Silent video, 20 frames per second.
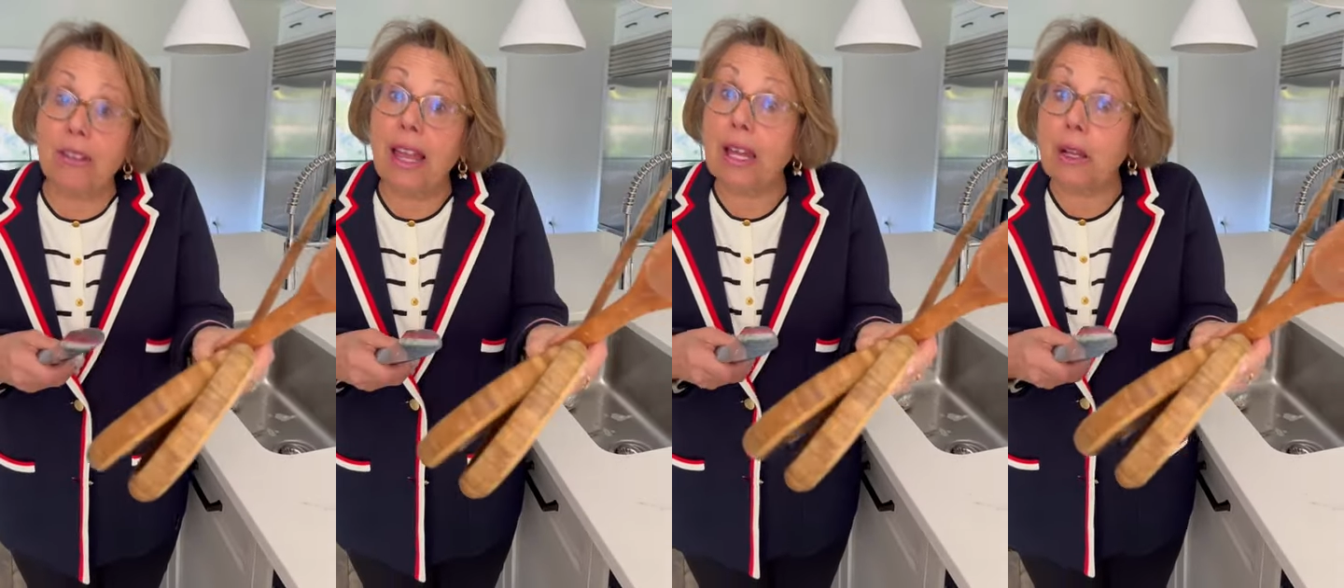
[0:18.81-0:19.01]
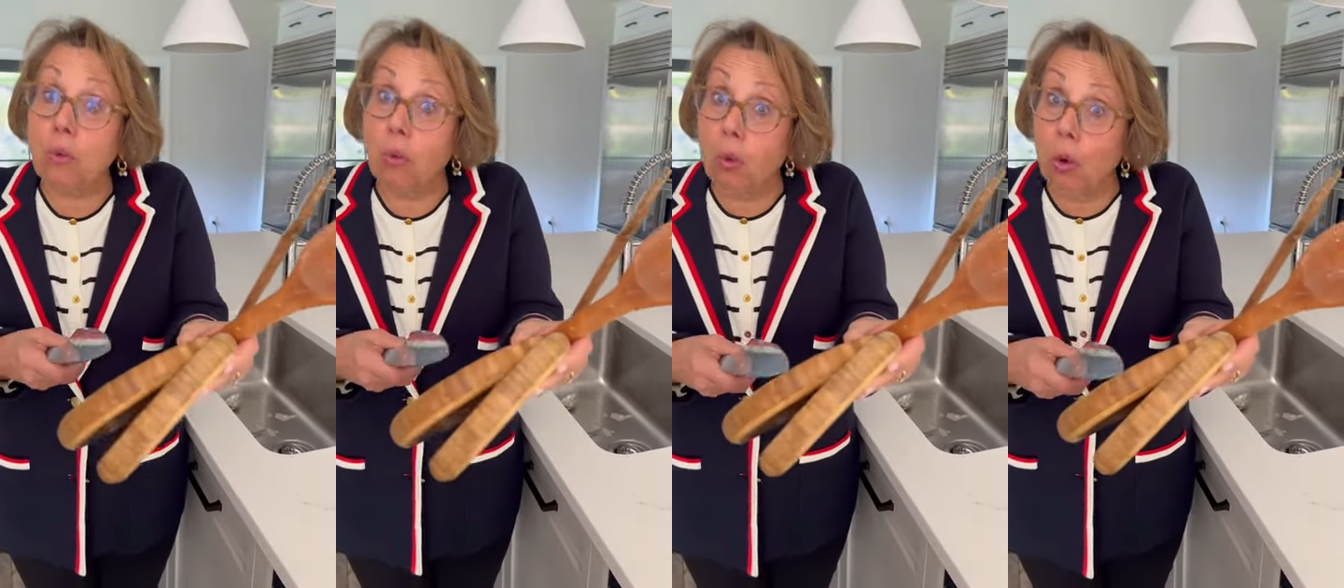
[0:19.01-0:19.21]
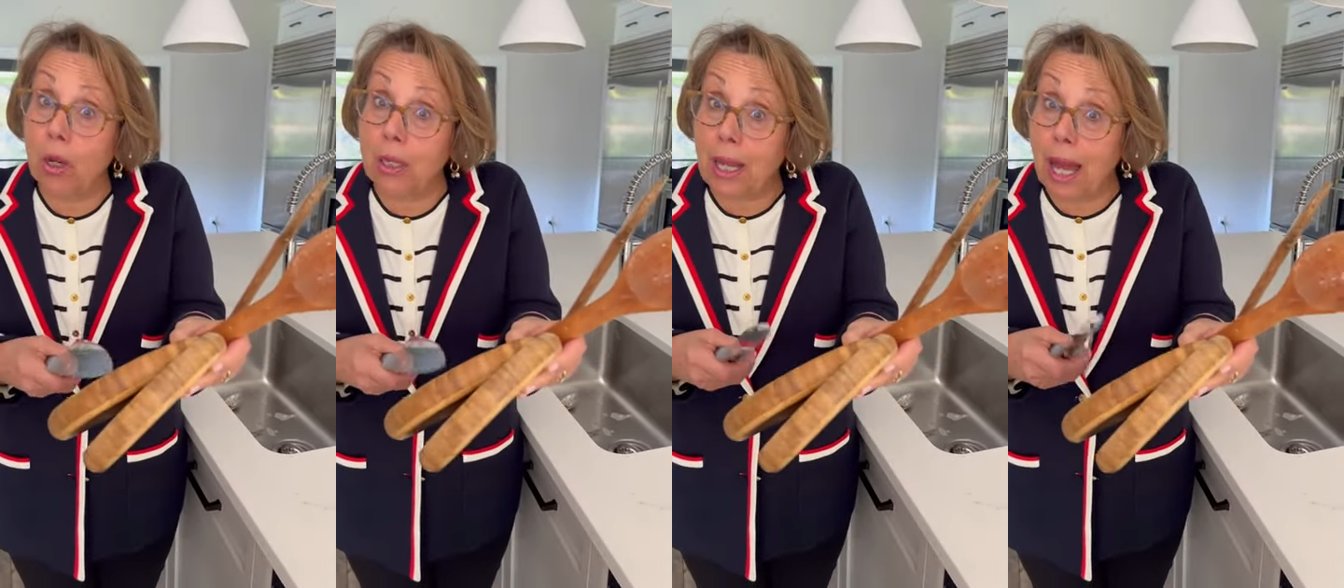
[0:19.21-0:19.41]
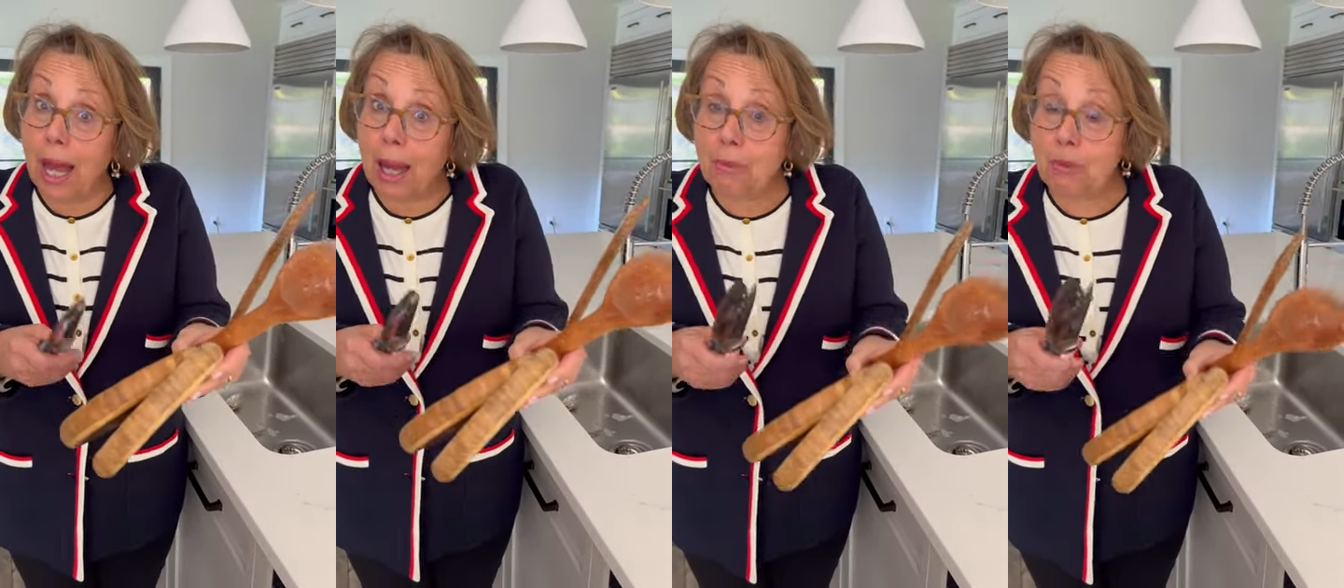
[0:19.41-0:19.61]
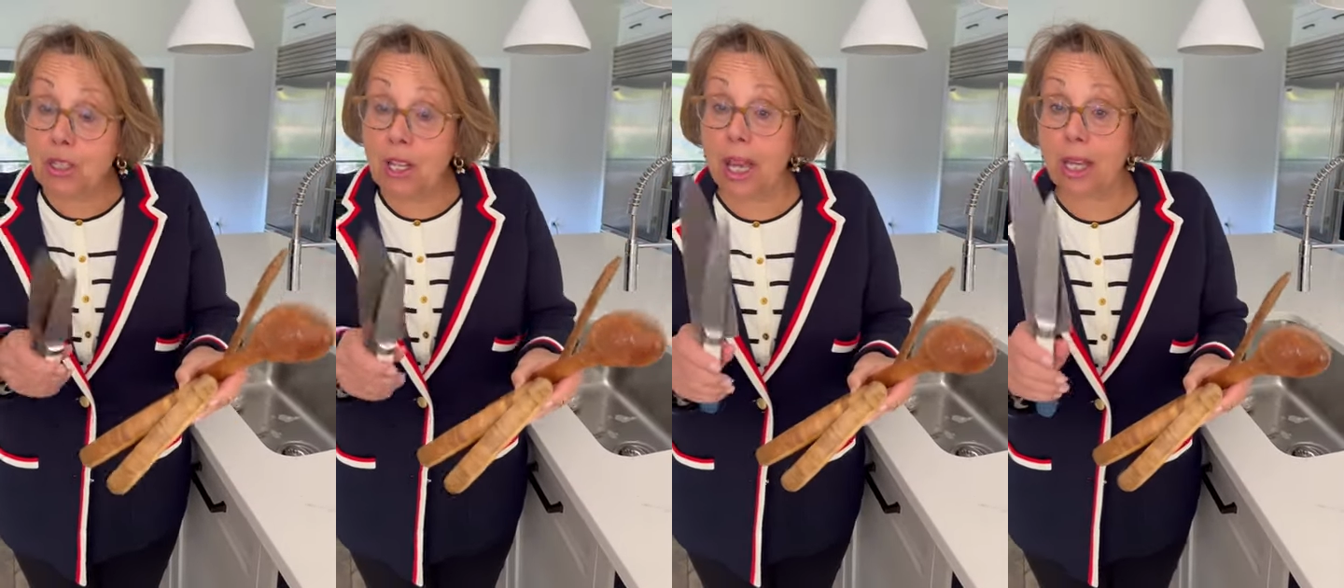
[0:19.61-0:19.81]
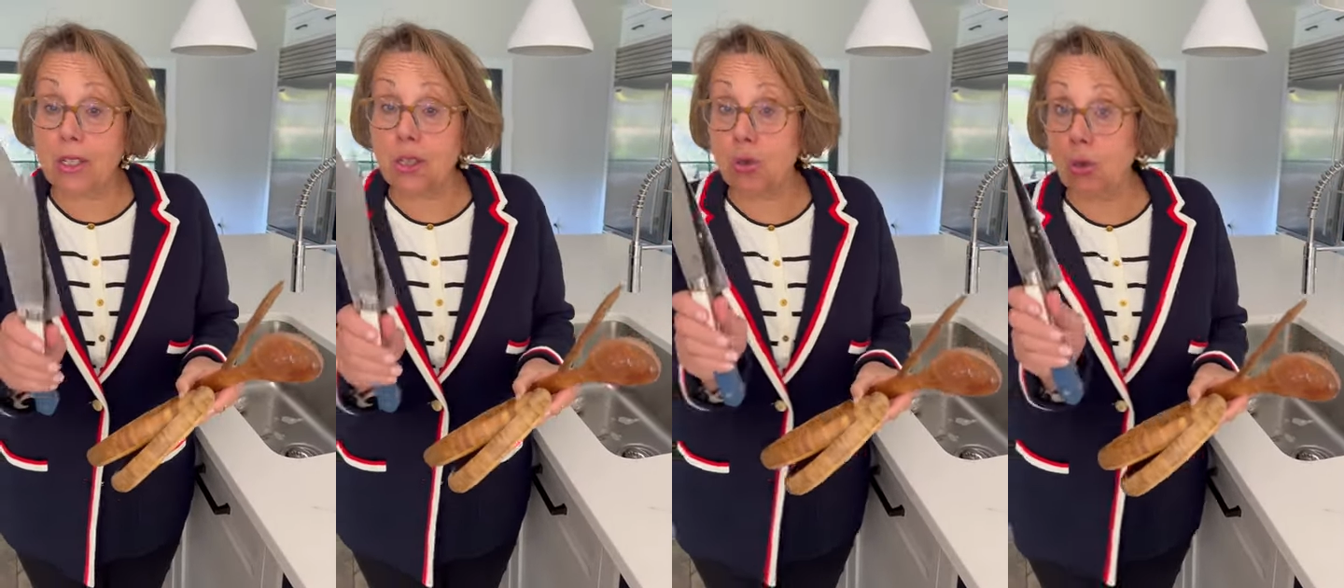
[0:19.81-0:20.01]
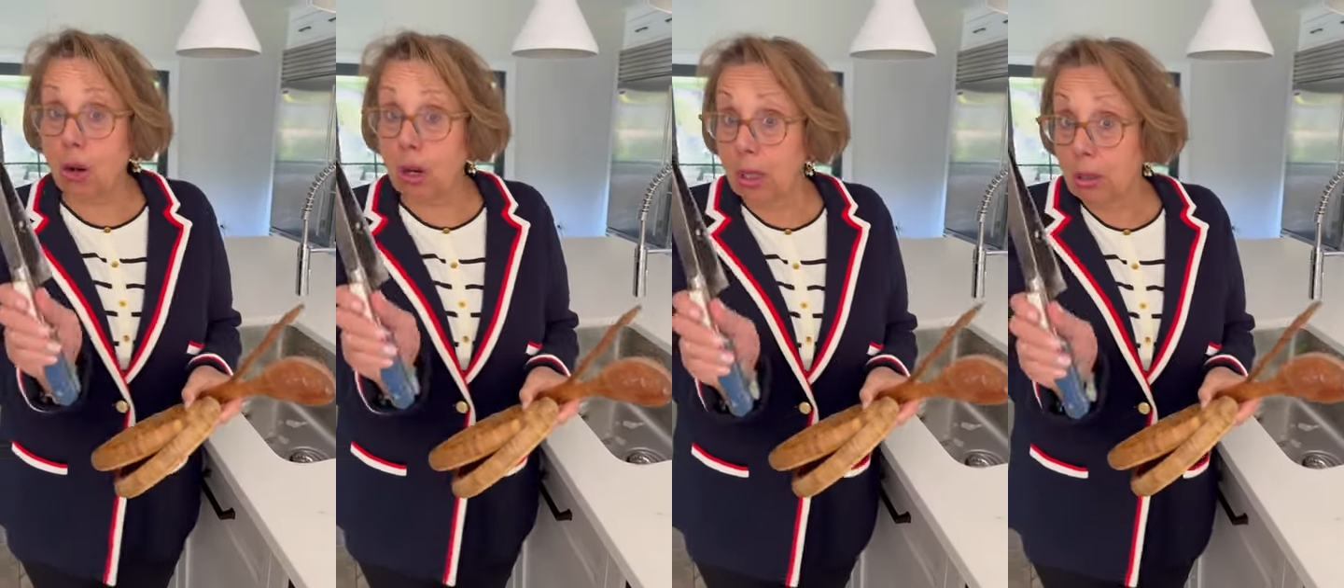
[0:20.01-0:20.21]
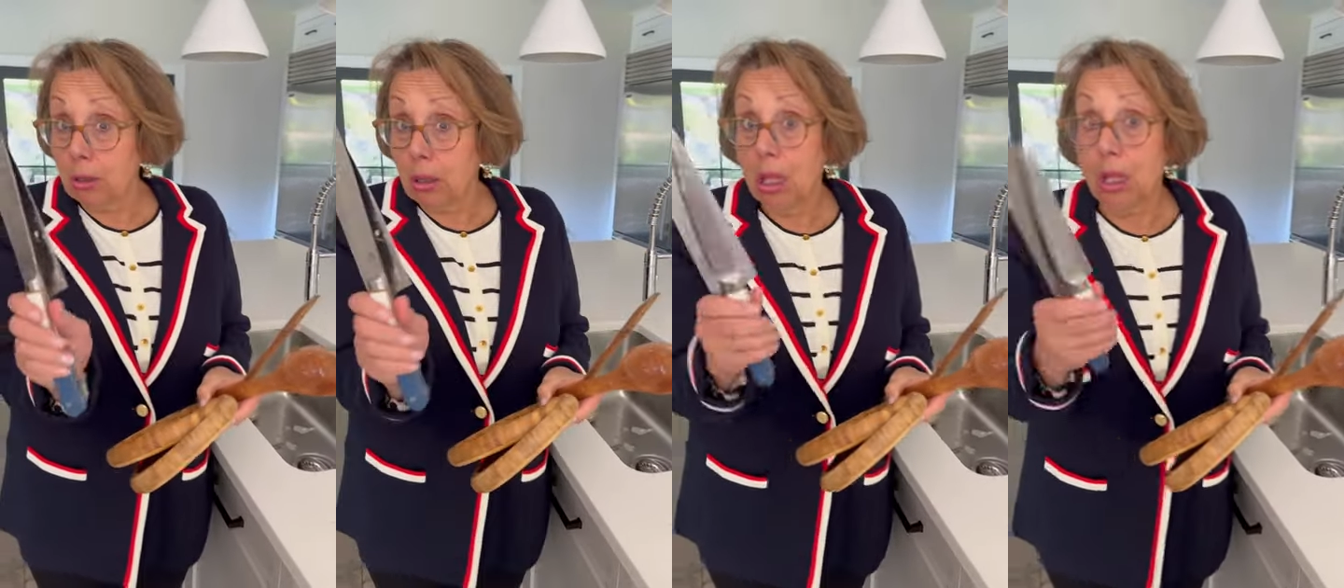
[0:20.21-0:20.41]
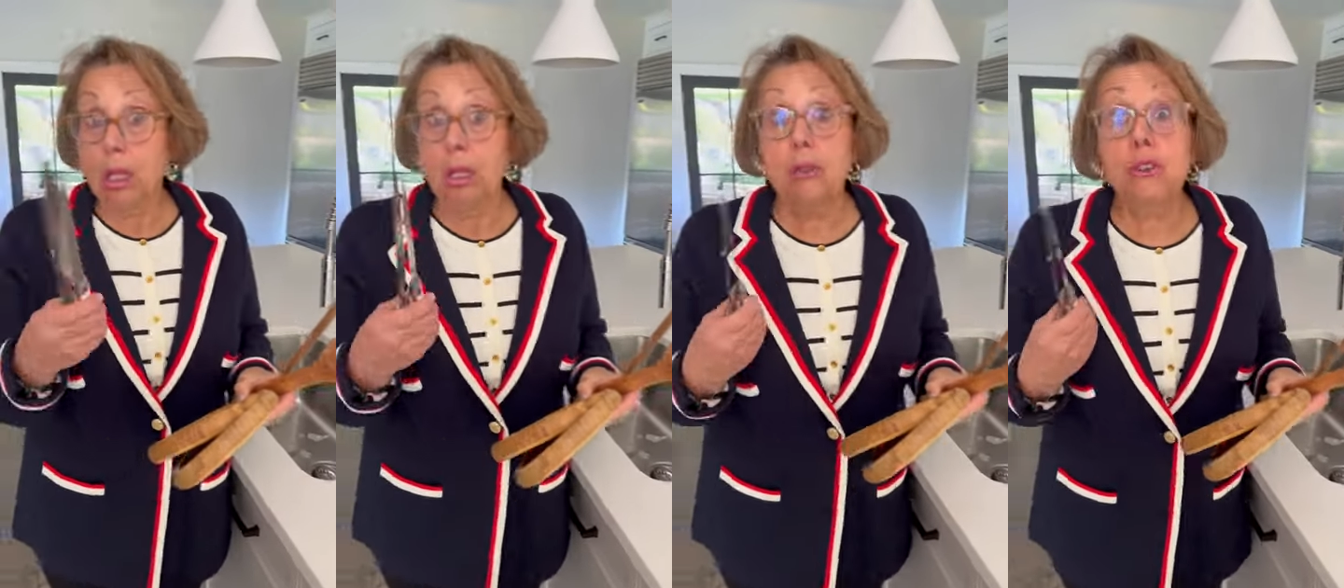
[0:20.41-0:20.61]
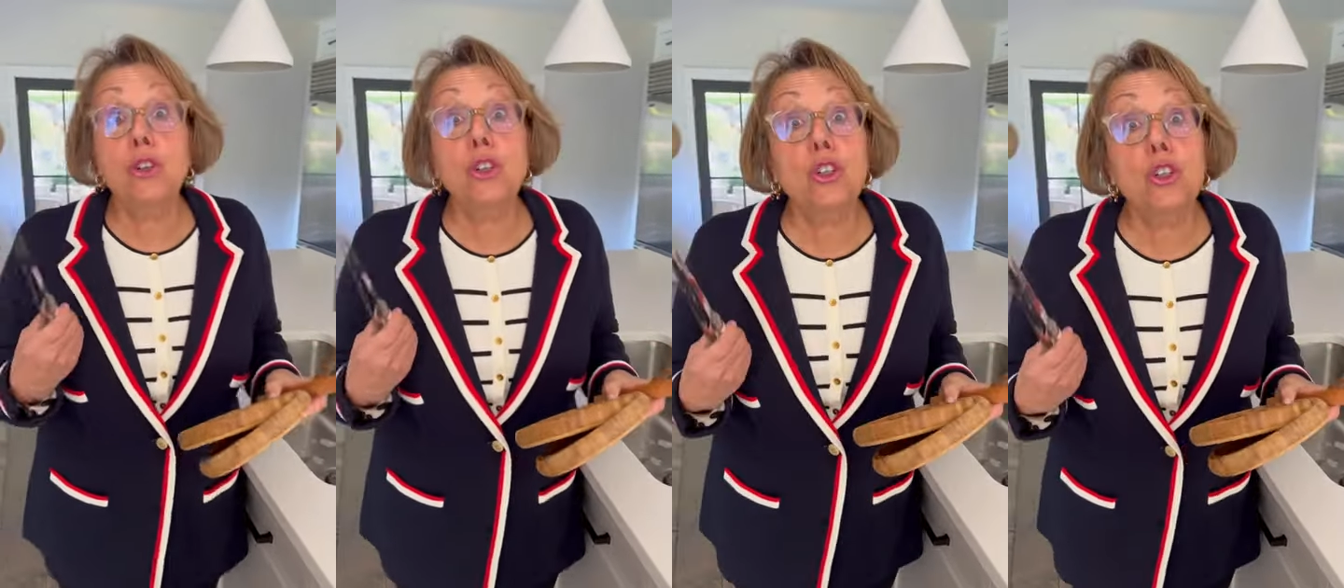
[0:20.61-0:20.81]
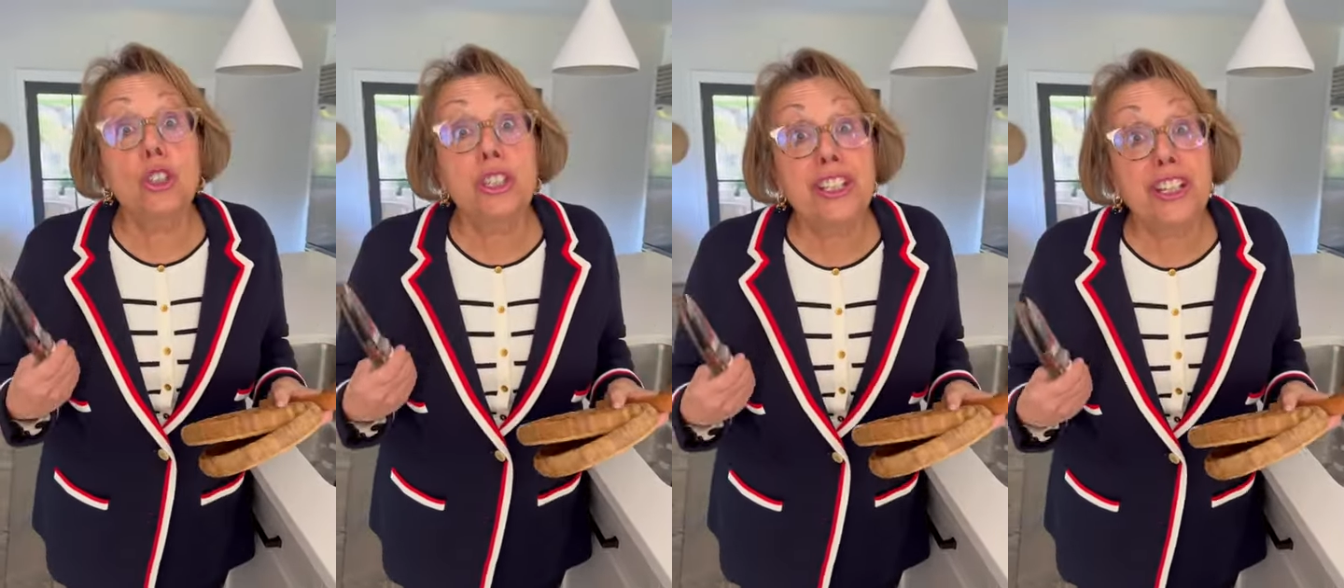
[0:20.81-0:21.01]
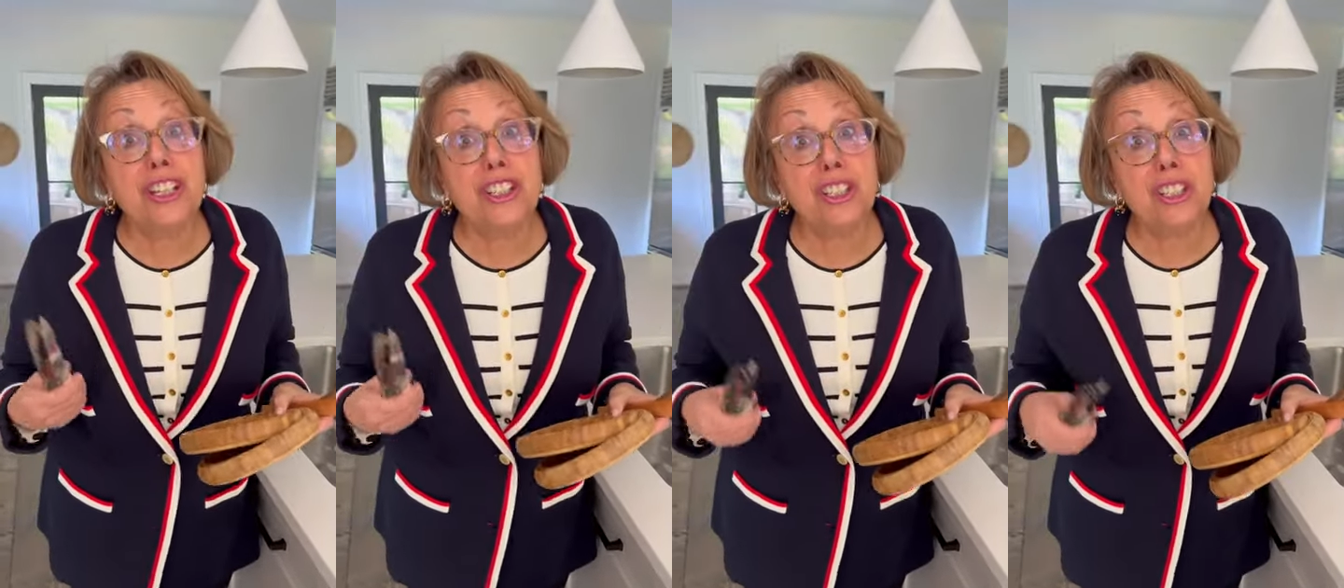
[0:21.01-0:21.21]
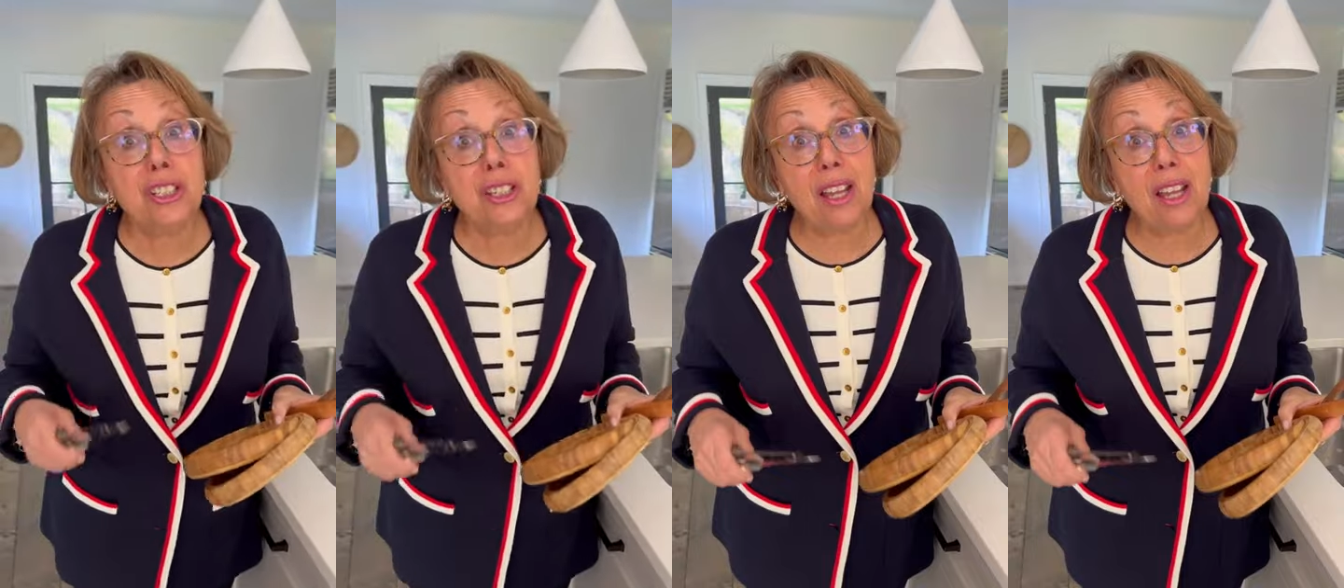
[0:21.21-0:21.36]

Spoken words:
like wood objects or your good kitchen